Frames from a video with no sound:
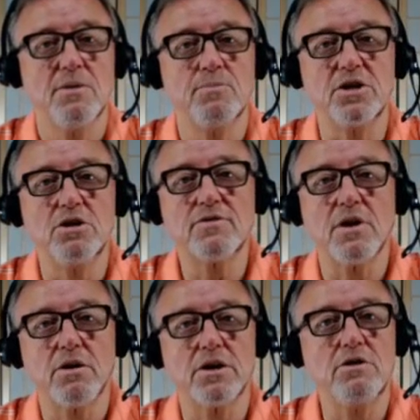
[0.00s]
but you've
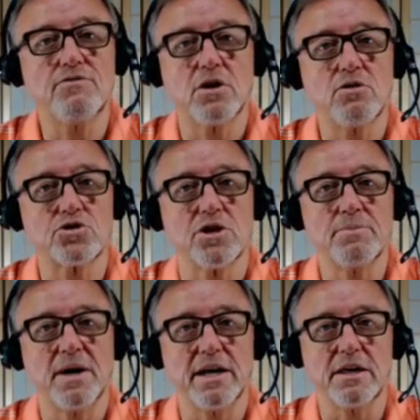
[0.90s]
gone and you've told
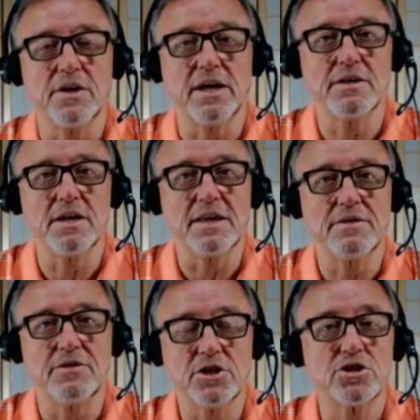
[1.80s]
somebody that
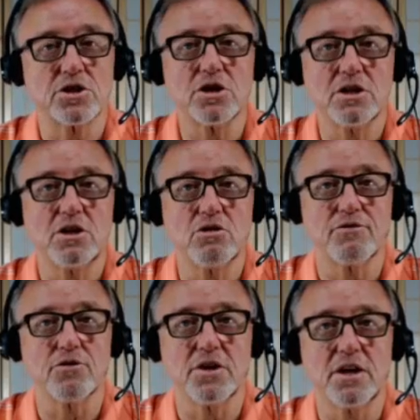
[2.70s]
this is a good deal
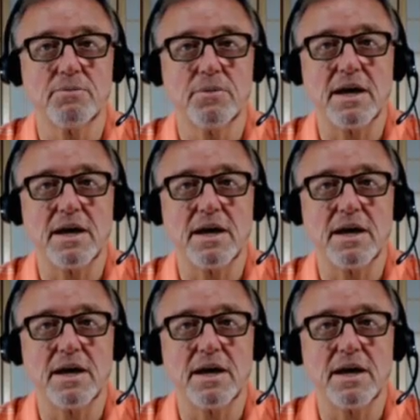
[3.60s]
for them